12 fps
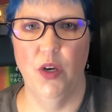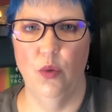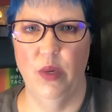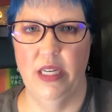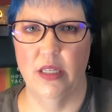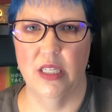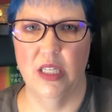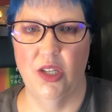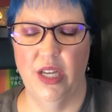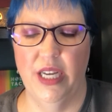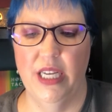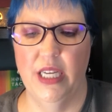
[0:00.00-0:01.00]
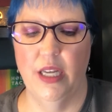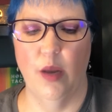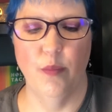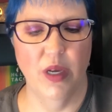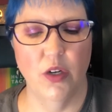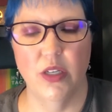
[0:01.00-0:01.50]
I'll wait until I get a
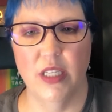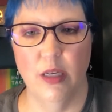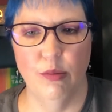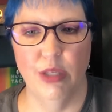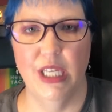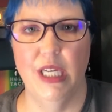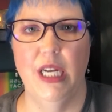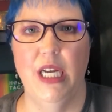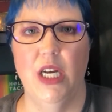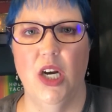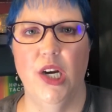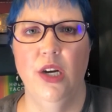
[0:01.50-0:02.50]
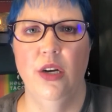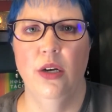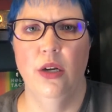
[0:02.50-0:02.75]
better table in here